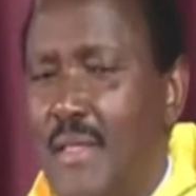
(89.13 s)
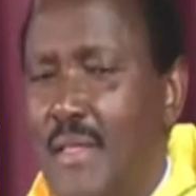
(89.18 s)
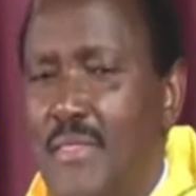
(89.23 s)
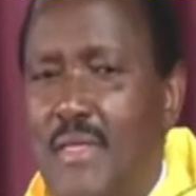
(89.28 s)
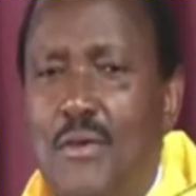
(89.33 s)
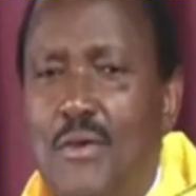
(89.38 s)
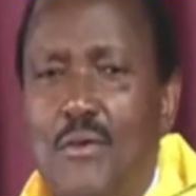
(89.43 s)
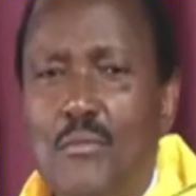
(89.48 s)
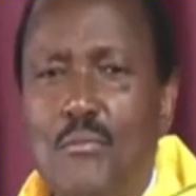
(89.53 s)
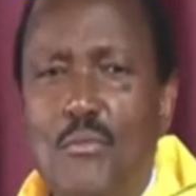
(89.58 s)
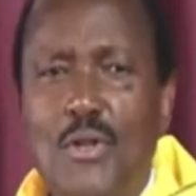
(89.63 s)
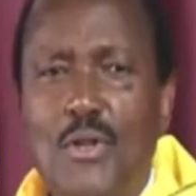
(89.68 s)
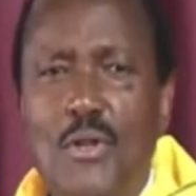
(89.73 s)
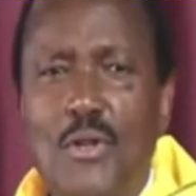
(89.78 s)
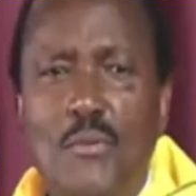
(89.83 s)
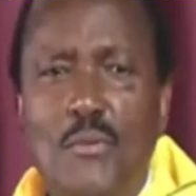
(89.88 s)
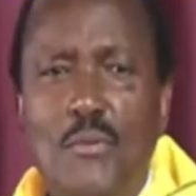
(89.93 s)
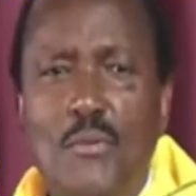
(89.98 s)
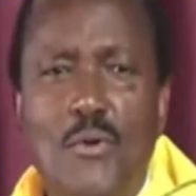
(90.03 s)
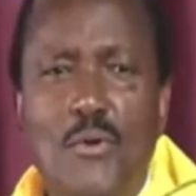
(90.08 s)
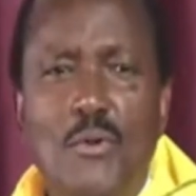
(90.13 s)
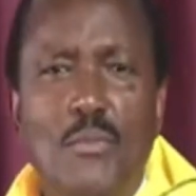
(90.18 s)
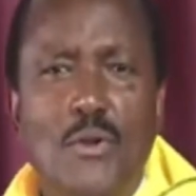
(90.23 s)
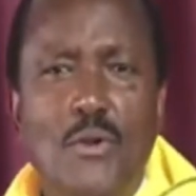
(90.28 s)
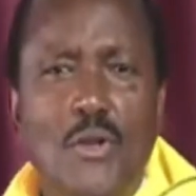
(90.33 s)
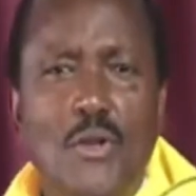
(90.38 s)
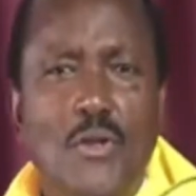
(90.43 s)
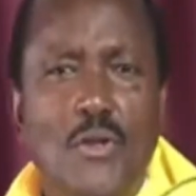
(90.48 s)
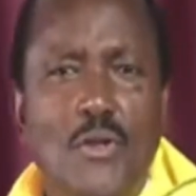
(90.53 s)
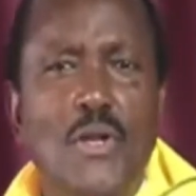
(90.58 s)
I think
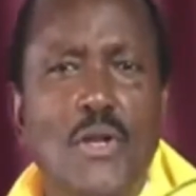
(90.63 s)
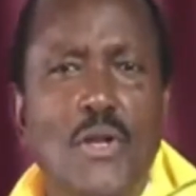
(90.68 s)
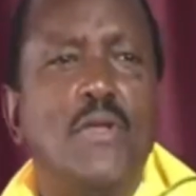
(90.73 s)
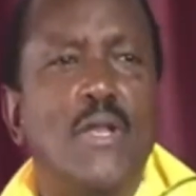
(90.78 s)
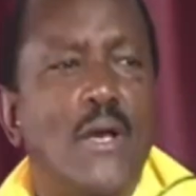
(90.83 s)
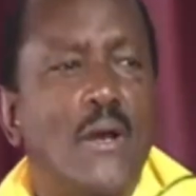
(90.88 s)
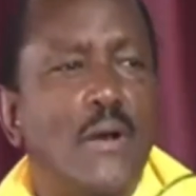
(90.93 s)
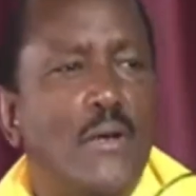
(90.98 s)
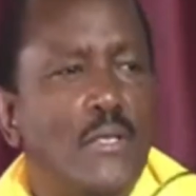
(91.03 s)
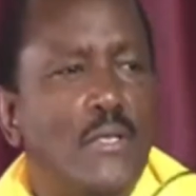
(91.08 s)
muliona vile